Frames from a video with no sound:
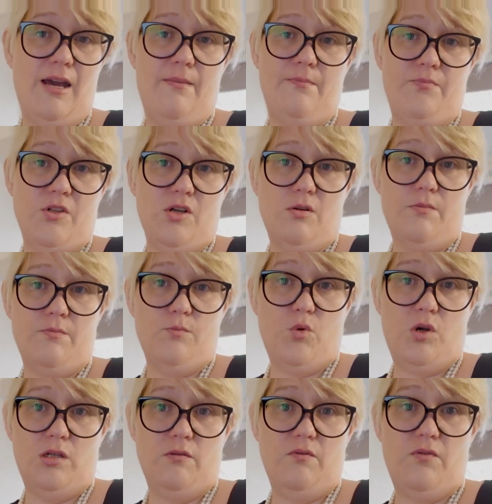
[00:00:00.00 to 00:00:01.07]
am not
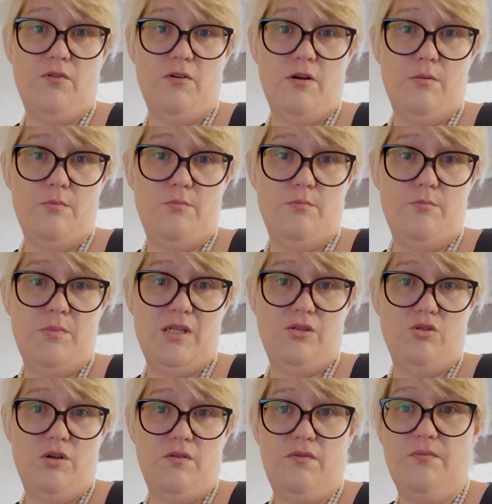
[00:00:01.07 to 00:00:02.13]
one for a
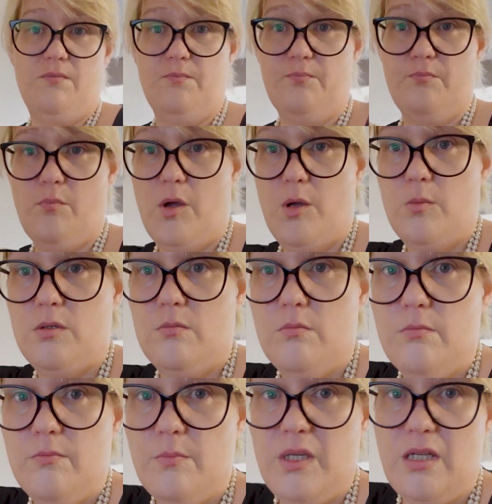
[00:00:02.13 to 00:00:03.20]
midriff
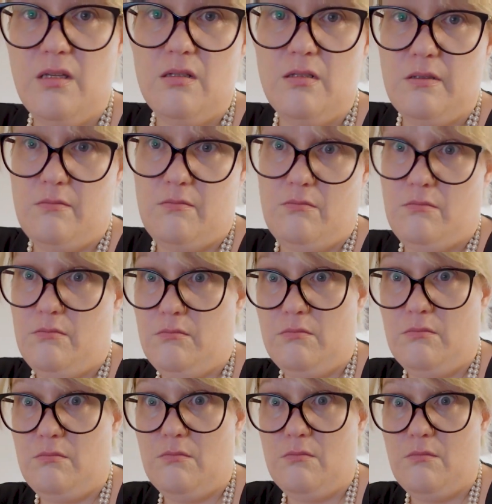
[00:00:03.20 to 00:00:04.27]
moment because
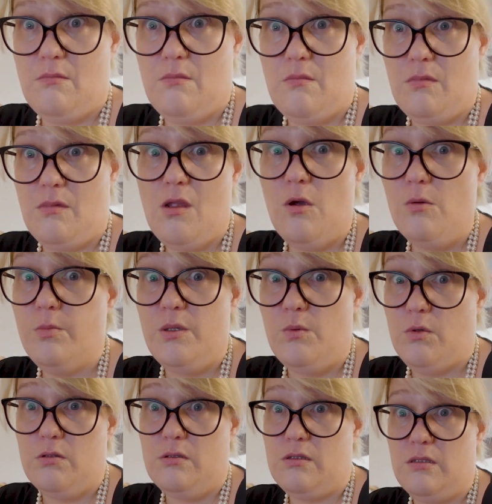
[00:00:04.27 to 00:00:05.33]
nobody
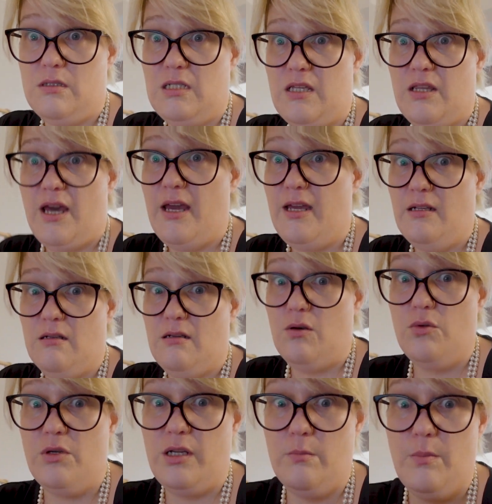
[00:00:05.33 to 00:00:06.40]
wants to see that,
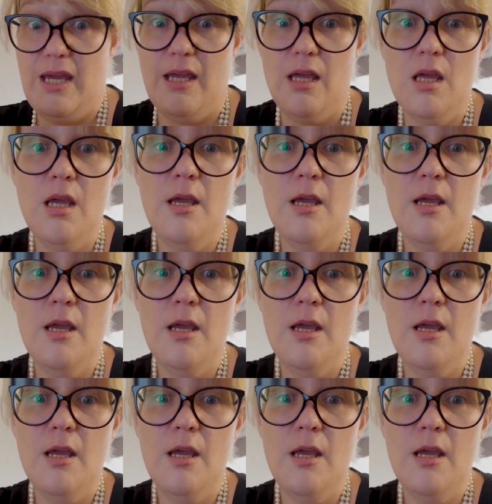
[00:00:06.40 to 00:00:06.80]
including me.